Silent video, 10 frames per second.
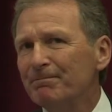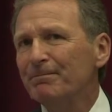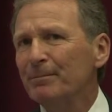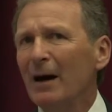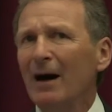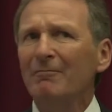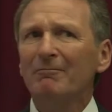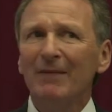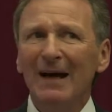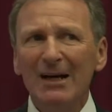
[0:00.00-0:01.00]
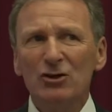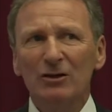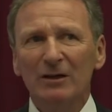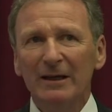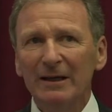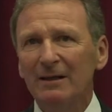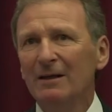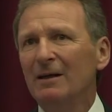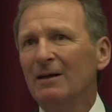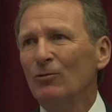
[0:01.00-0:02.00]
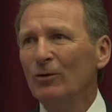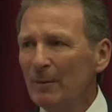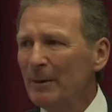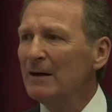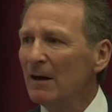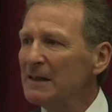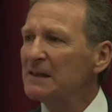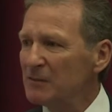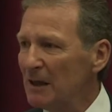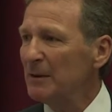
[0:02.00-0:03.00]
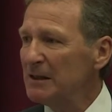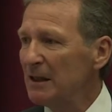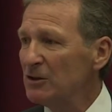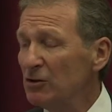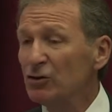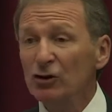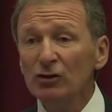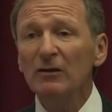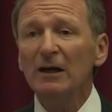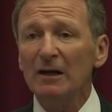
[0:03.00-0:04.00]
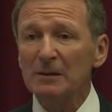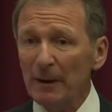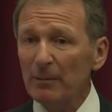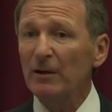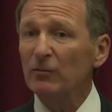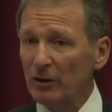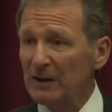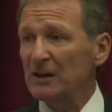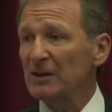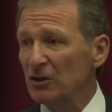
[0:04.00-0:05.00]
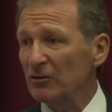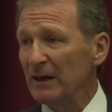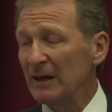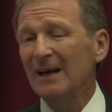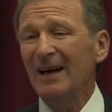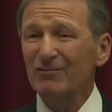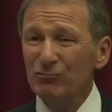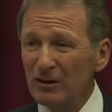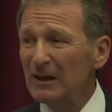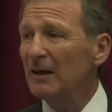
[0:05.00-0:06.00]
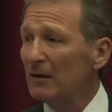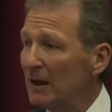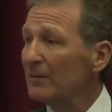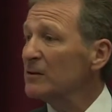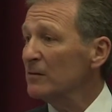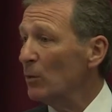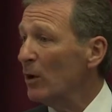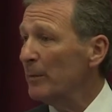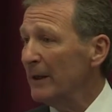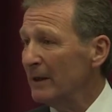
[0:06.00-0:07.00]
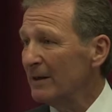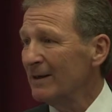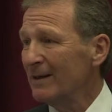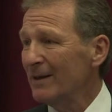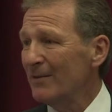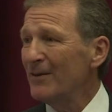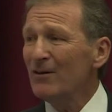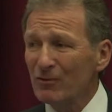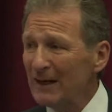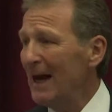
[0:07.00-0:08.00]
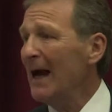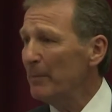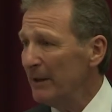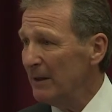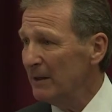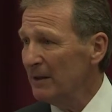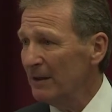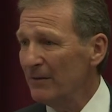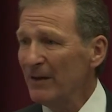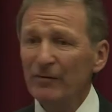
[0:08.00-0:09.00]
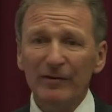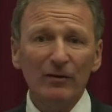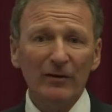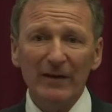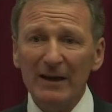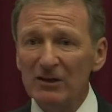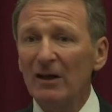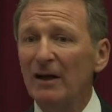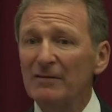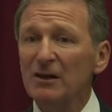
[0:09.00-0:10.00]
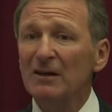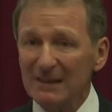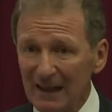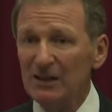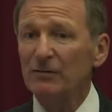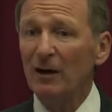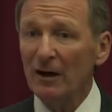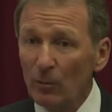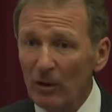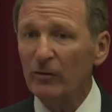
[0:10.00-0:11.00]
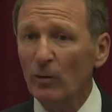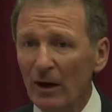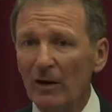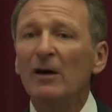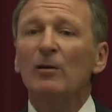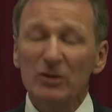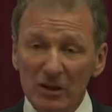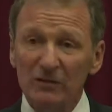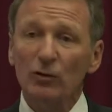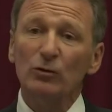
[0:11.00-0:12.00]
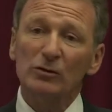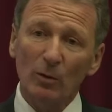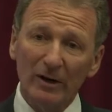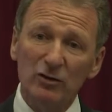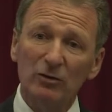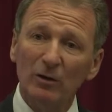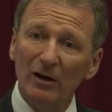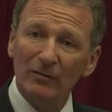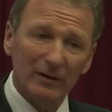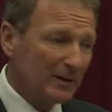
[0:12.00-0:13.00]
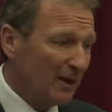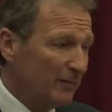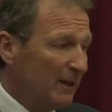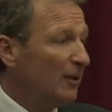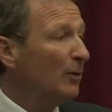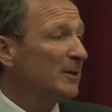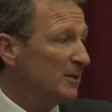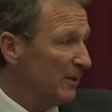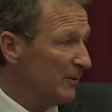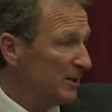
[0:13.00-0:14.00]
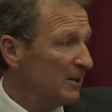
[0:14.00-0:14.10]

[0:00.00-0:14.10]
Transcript: But actually, wouldn't it be nice if somebody said to you, do you realise people that have gone into this career have really high levels of well-being? They're really happy. They feel that their lives are satisfying and worthwhile, which is, of course, why you should work for the Government Economic Service,